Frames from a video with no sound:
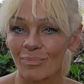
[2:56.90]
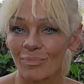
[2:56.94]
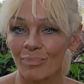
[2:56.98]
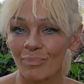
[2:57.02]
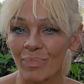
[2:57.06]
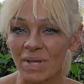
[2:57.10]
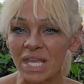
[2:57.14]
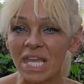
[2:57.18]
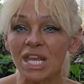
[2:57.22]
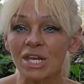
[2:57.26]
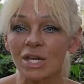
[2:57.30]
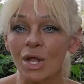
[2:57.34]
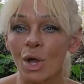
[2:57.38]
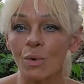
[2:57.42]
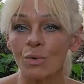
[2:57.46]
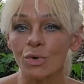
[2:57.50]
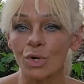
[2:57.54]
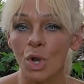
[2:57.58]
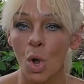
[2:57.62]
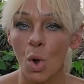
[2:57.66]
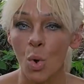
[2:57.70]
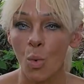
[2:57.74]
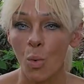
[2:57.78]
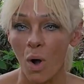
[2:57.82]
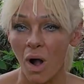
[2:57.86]
Pinot
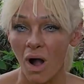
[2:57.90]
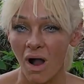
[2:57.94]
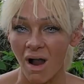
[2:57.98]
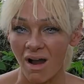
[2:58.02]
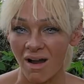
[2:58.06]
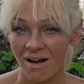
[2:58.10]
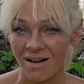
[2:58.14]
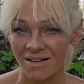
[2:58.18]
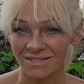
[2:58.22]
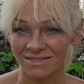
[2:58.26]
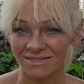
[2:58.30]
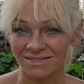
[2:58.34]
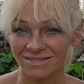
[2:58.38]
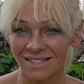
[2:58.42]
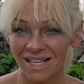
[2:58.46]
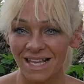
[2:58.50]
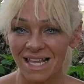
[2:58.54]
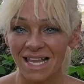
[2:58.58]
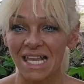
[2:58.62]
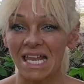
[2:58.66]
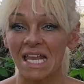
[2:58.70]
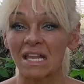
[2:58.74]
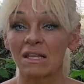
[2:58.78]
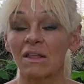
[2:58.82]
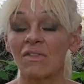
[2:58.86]
Noir.
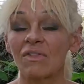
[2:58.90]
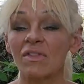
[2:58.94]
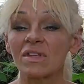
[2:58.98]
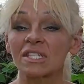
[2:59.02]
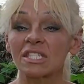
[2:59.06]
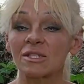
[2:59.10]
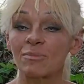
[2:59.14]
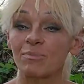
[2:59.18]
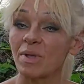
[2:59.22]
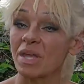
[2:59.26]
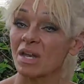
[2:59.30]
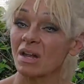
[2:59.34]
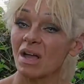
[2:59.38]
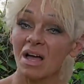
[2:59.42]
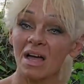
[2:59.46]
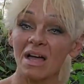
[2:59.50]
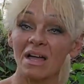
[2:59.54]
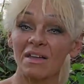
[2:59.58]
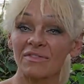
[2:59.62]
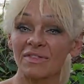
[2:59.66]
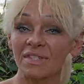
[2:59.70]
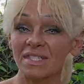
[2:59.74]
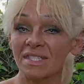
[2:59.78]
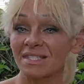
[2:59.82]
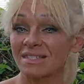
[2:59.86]
And then the
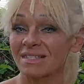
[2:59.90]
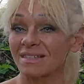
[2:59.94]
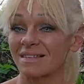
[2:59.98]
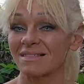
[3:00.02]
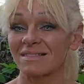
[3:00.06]
spin-offs and